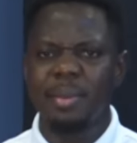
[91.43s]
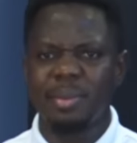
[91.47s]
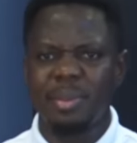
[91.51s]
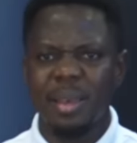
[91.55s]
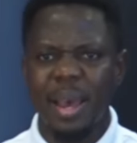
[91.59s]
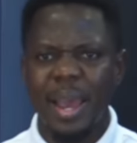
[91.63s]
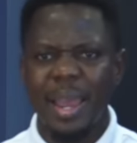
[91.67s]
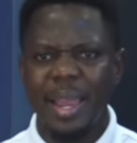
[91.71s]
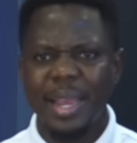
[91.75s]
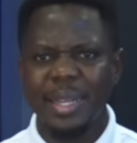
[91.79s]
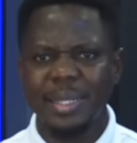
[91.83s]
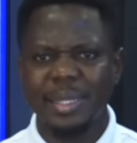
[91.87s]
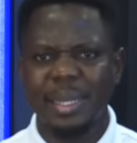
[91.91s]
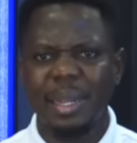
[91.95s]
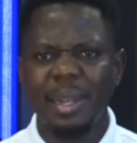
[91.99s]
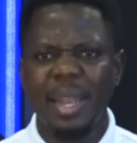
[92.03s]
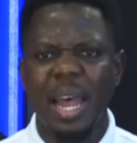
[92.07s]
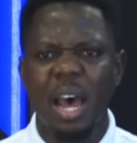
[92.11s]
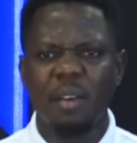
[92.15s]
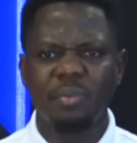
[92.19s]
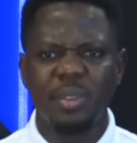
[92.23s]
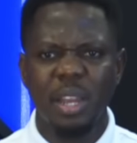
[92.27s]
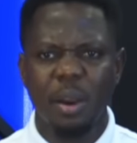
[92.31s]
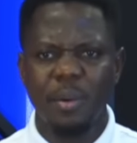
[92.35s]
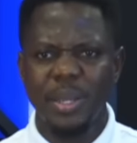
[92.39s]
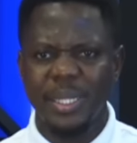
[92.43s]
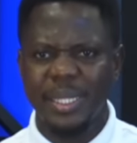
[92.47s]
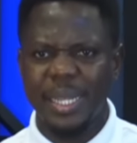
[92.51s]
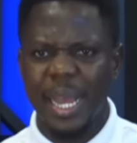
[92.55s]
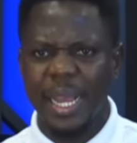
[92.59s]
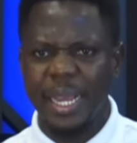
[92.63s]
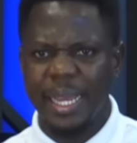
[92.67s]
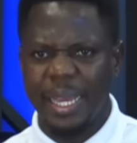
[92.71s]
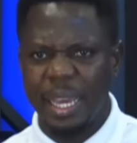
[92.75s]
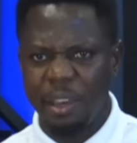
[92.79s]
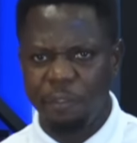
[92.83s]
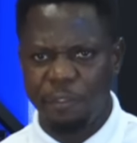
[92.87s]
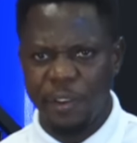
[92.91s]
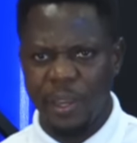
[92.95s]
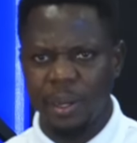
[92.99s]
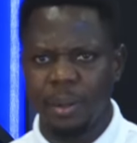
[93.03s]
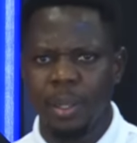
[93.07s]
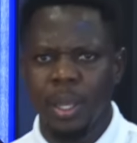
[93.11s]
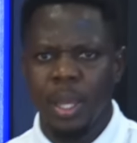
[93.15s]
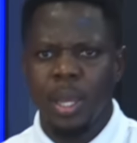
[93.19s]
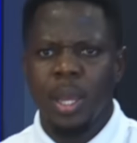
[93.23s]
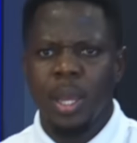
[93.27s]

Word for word: there is love, there is a giving.